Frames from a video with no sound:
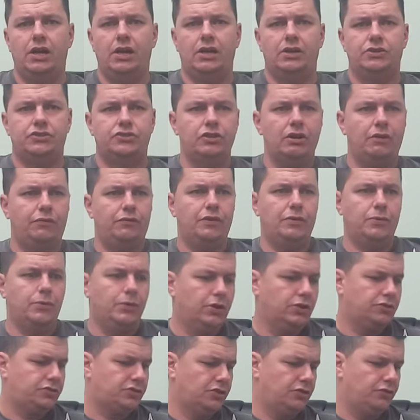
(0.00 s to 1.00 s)
There's nothing
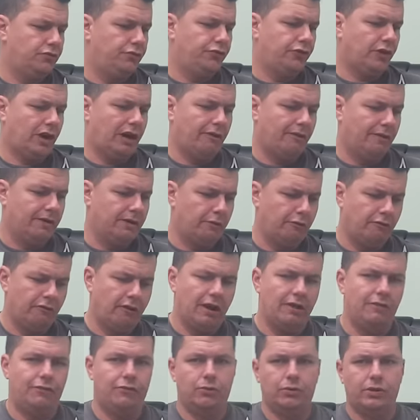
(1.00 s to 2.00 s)
worse than firing a
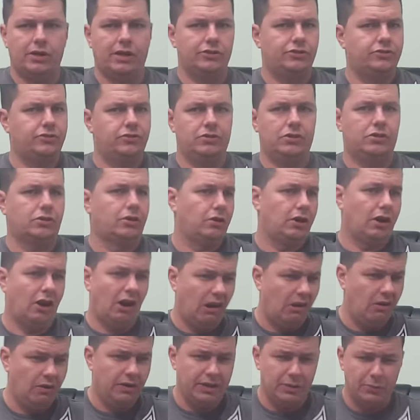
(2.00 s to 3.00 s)
rifle that's got
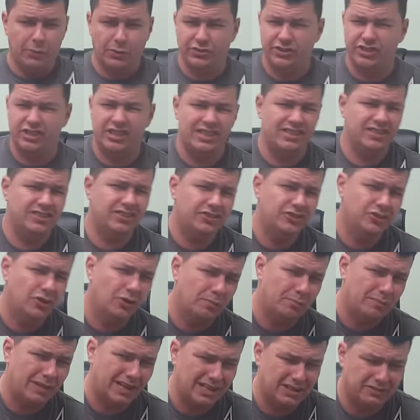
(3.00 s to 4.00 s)
only one stage. There's
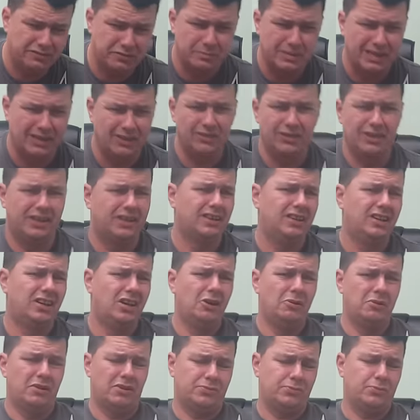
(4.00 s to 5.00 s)
not many of them out there.
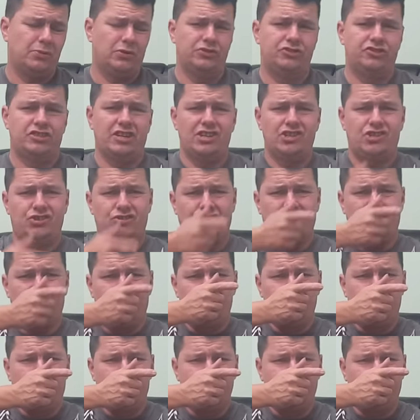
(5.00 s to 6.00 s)
That's one stage trigger
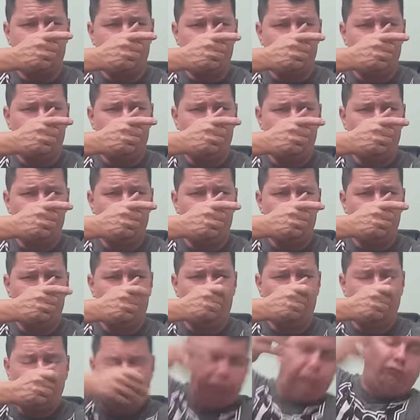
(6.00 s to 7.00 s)
and basically
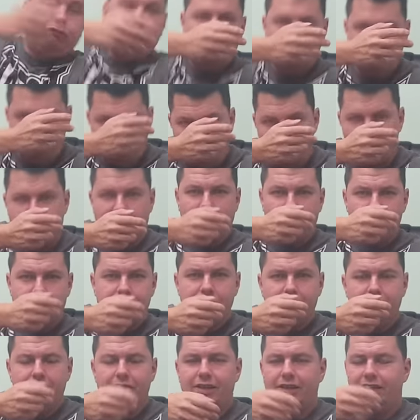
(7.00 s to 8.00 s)
pull, and off it goes.
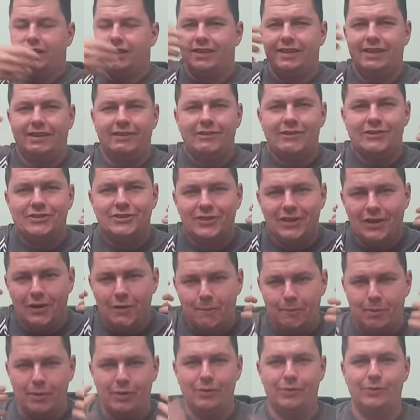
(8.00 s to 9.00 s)
There is no
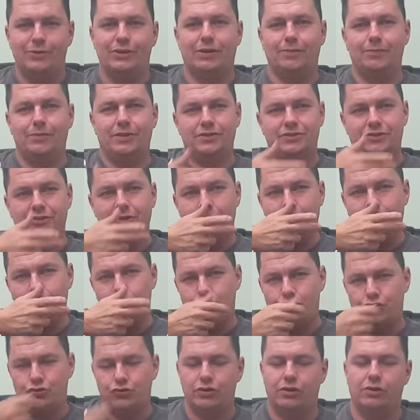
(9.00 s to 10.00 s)
build up, there's no
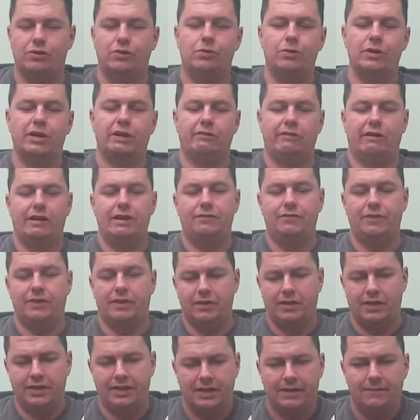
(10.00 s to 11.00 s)
control or anything
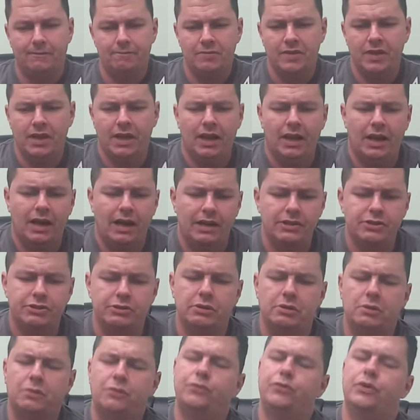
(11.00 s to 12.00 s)
like that. And
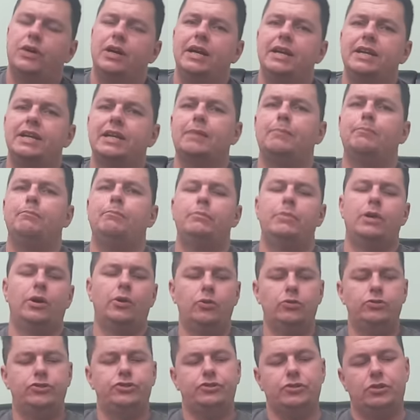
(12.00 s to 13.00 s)
you'll find that
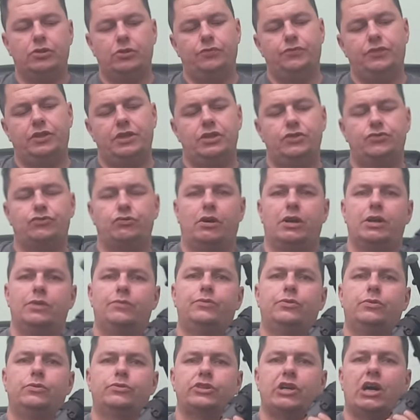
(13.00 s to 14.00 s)
most of these
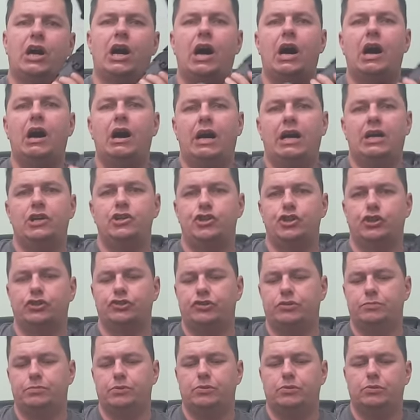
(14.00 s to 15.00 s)
rifles are
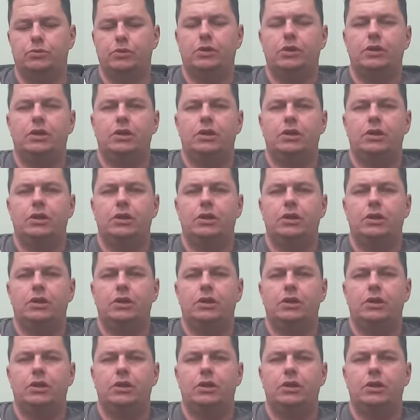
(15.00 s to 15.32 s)
adjustable,